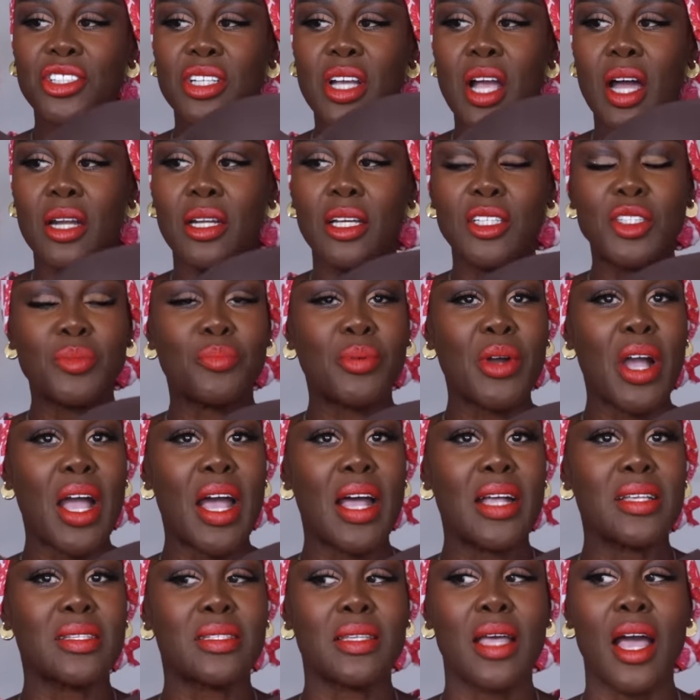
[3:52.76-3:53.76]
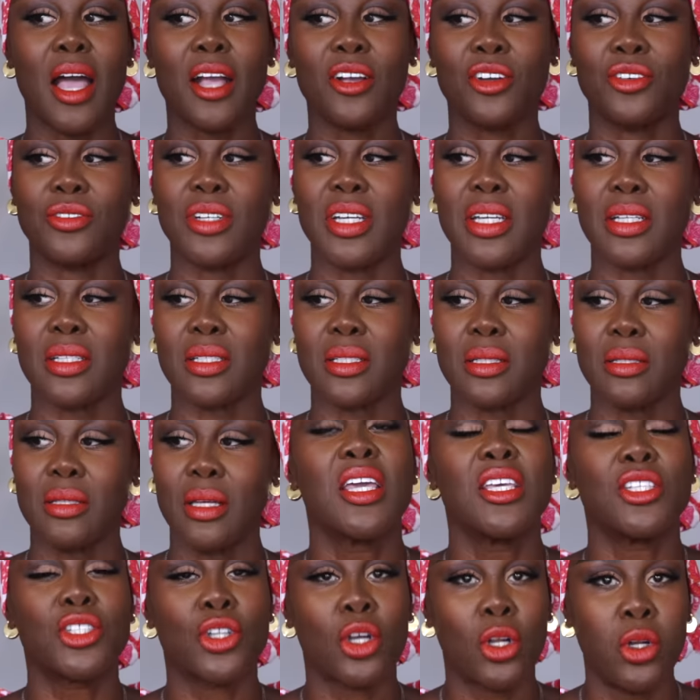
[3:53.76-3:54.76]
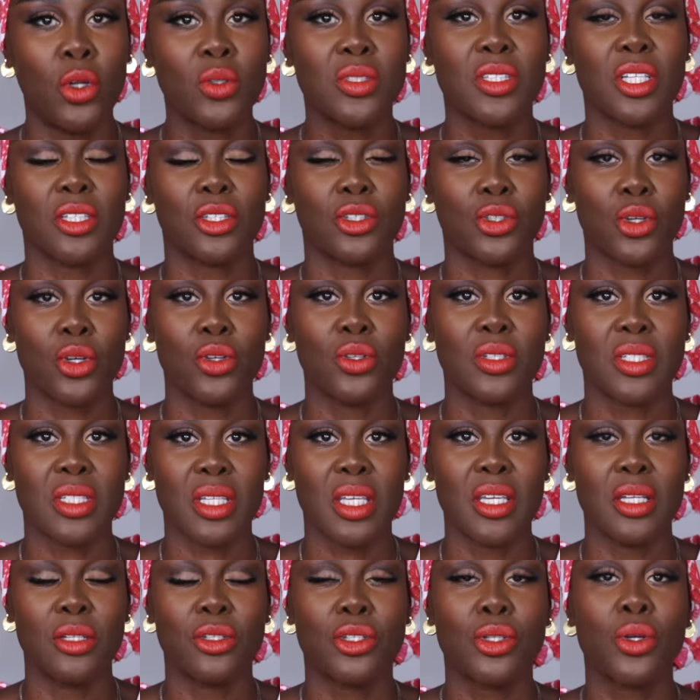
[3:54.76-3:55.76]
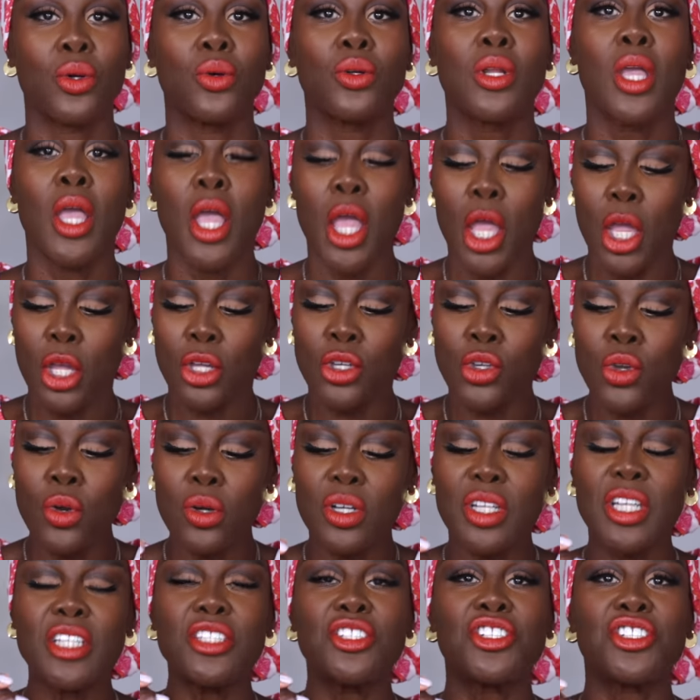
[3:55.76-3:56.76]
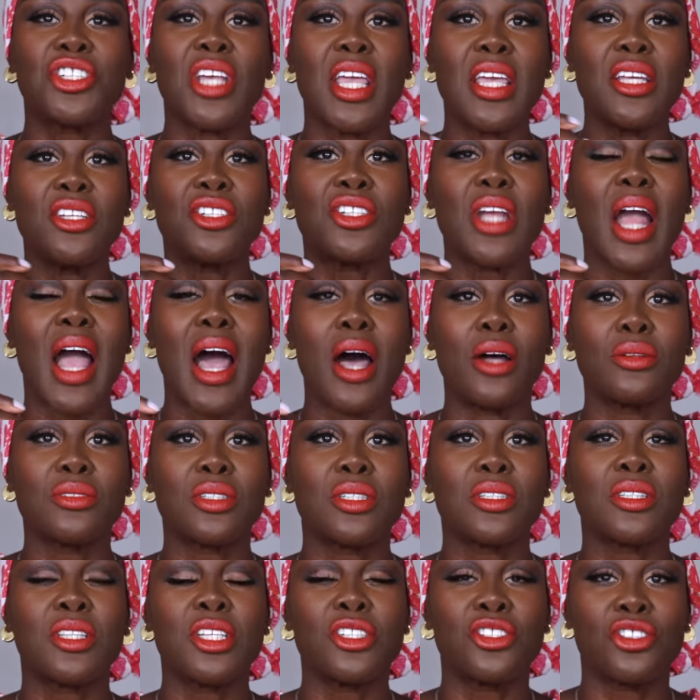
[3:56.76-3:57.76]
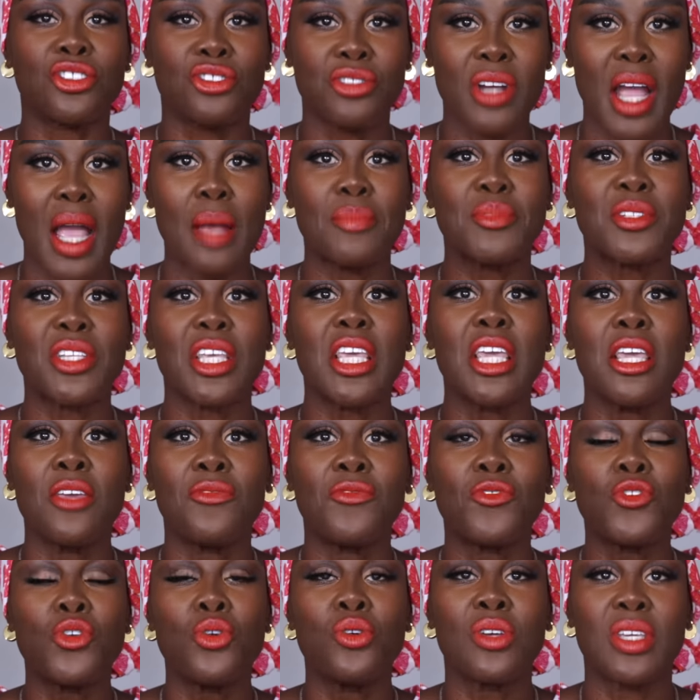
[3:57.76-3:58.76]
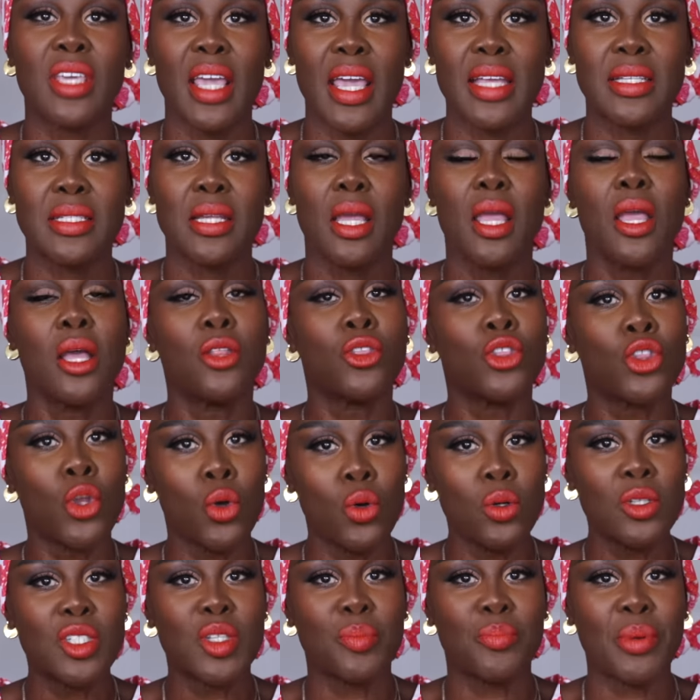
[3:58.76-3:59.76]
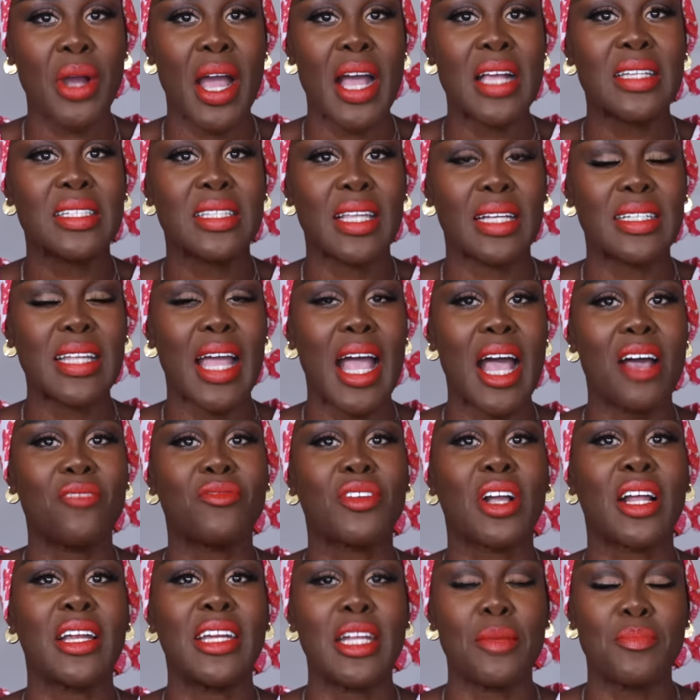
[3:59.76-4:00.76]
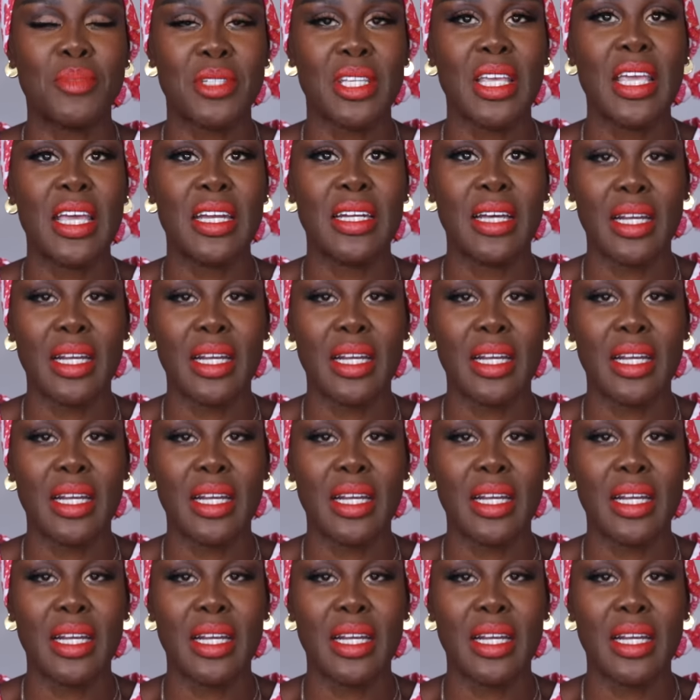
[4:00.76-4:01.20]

colored bras are great. It's closest to your skin tone. You can change out the straps if you get those bras that have clips in